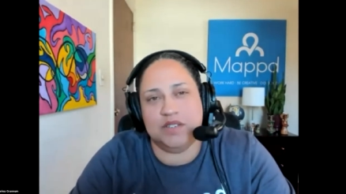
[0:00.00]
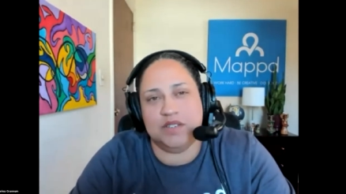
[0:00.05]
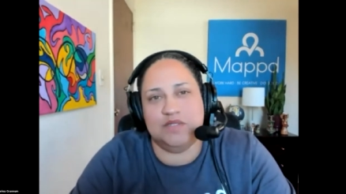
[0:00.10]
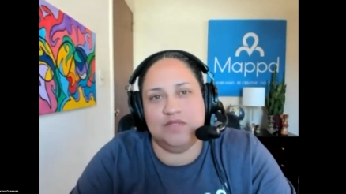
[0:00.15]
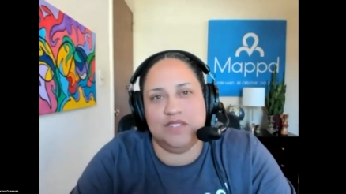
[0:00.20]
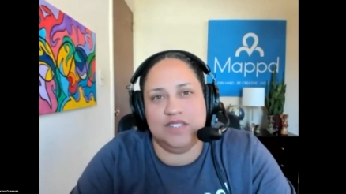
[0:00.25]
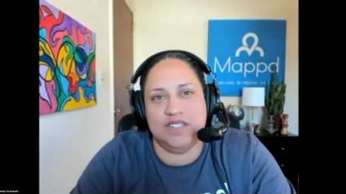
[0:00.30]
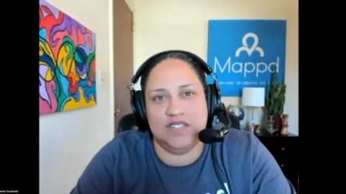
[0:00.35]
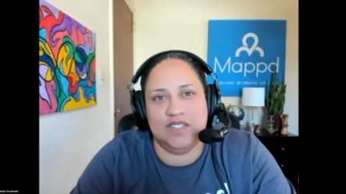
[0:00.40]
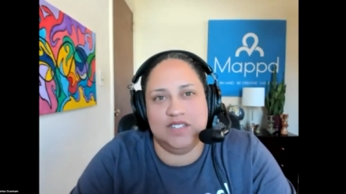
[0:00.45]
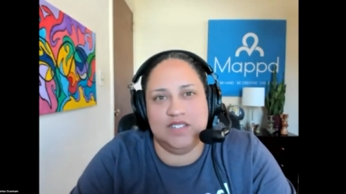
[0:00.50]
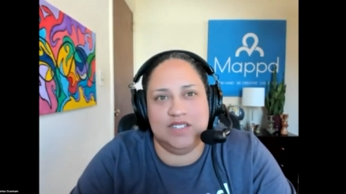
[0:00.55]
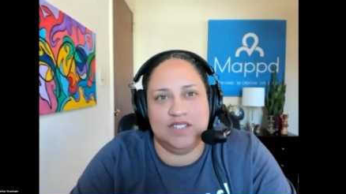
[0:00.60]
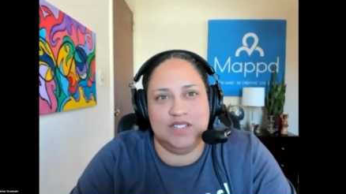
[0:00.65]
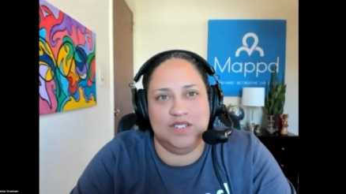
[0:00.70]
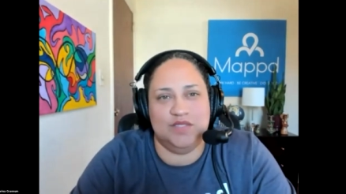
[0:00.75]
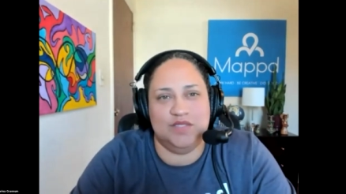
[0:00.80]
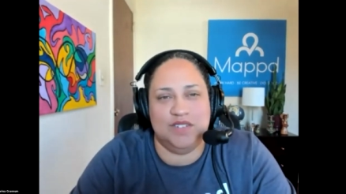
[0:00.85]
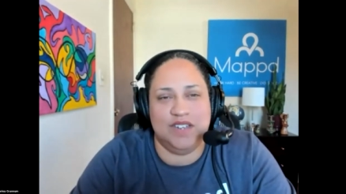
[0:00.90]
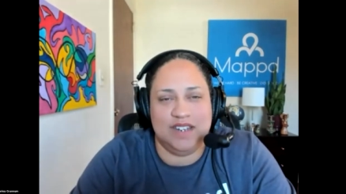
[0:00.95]
the field
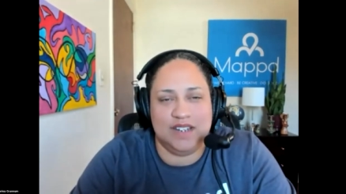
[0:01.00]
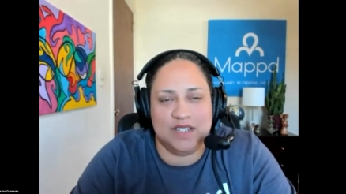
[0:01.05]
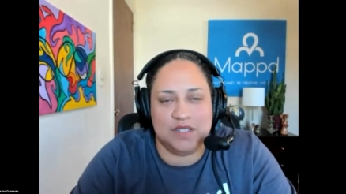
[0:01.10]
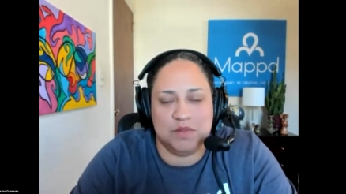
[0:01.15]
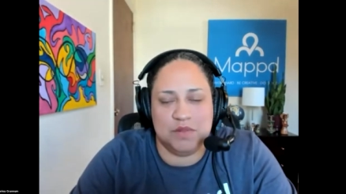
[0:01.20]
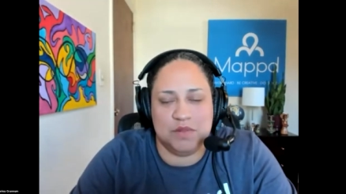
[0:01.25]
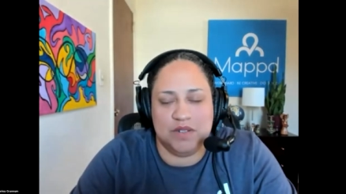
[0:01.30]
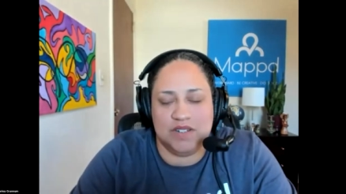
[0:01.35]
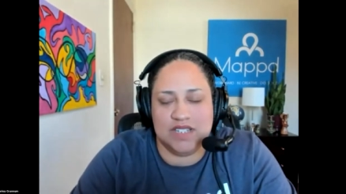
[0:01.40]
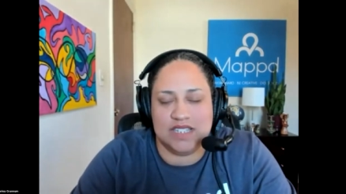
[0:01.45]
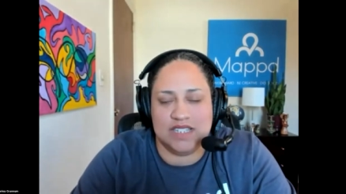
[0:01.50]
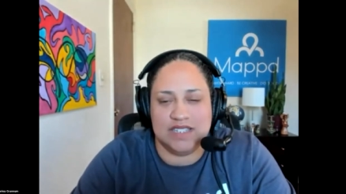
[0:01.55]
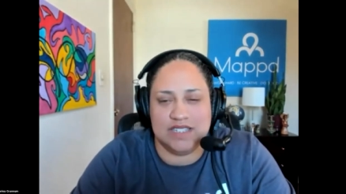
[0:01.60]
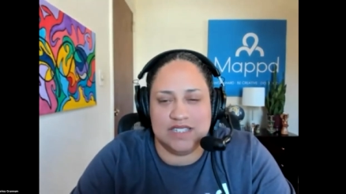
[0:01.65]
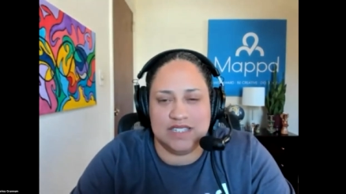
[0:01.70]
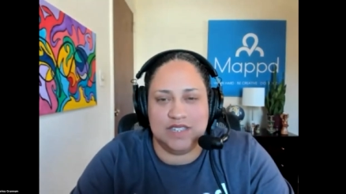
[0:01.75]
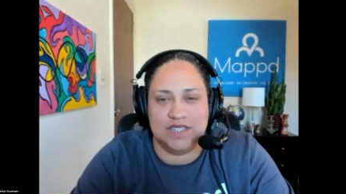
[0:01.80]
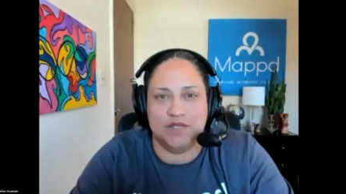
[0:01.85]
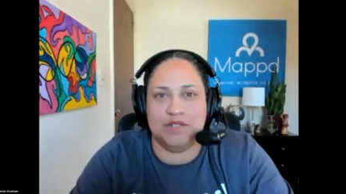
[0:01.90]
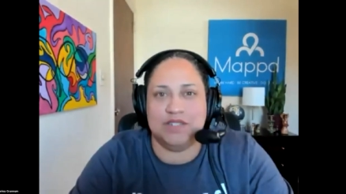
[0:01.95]
and you've had experiences
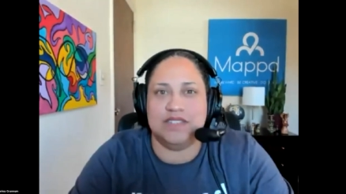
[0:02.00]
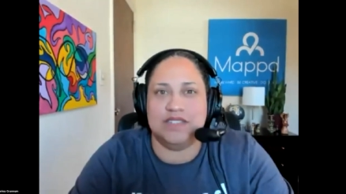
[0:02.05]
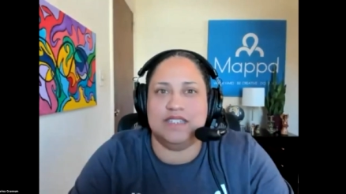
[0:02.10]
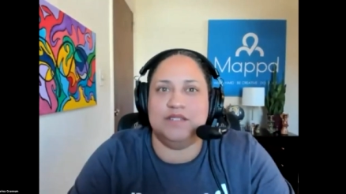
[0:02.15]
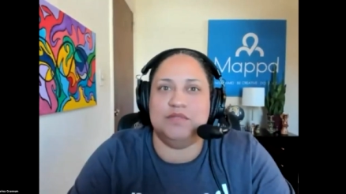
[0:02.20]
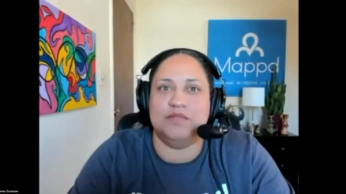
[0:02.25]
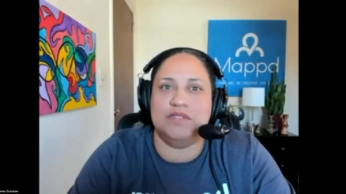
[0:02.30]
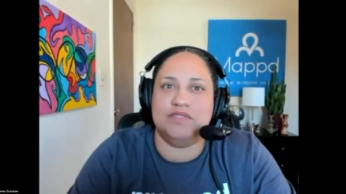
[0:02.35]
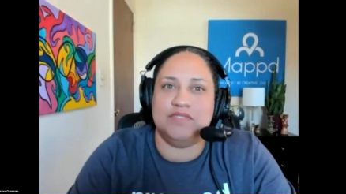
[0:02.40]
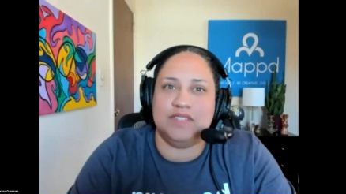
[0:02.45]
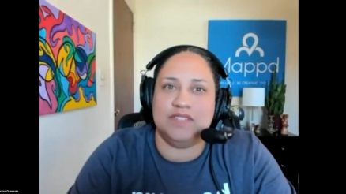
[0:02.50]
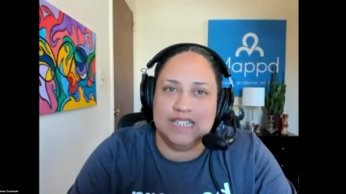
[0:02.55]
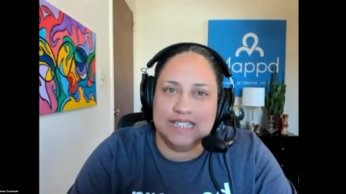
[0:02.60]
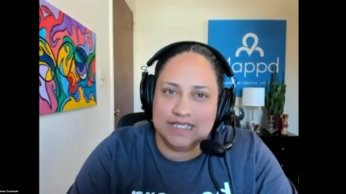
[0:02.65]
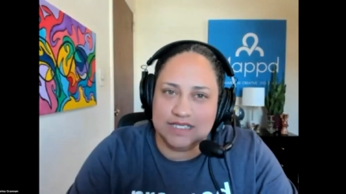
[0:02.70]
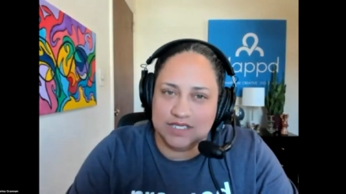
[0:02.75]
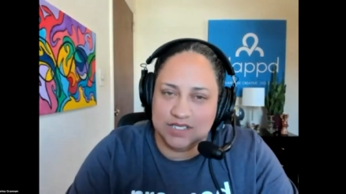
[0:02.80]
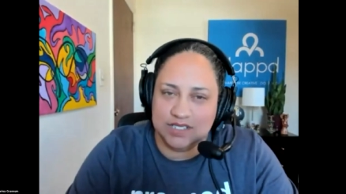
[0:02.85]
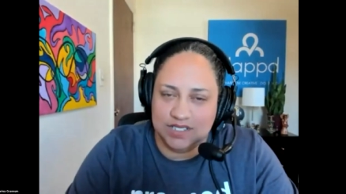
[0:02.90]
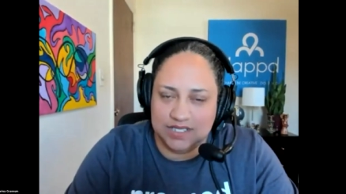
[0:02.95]
that you can then
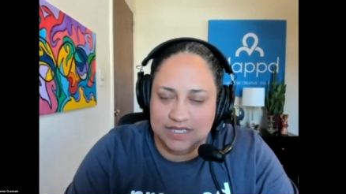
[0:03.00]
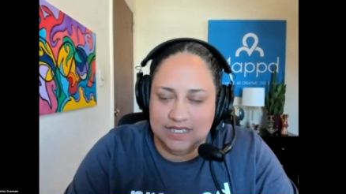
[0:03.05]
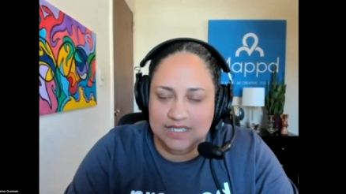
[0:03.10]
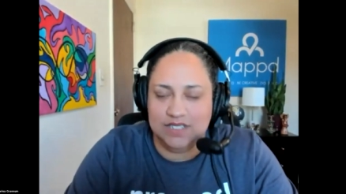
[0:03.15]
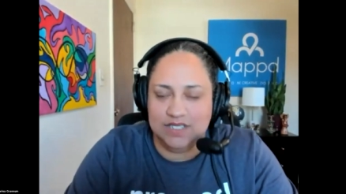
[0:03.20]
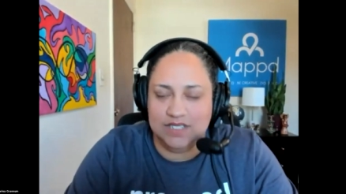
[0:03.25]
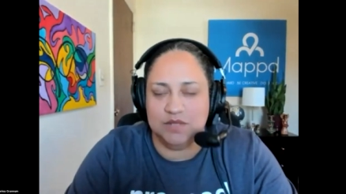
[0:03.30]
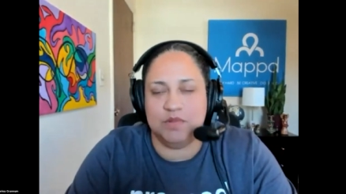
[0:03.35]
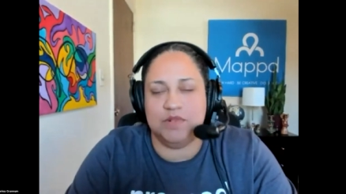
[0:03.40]
reflect on in your